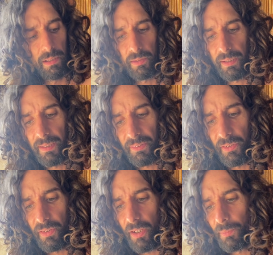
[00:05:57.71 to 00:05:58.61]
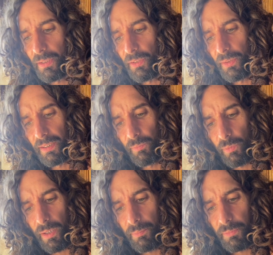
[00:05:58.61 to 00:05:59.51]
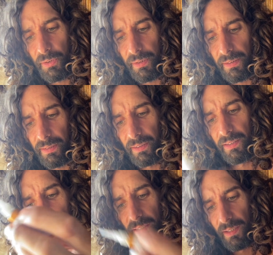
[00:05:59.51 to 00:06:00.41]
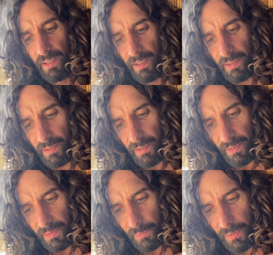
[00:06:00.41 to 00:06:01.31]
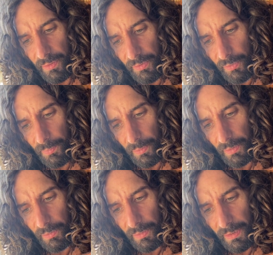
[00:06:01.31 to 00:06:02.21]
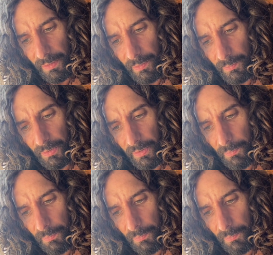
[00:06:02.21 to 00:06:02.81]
Okay, so now I'm gluing, and what I'm doing is with the super glue, and then I'm just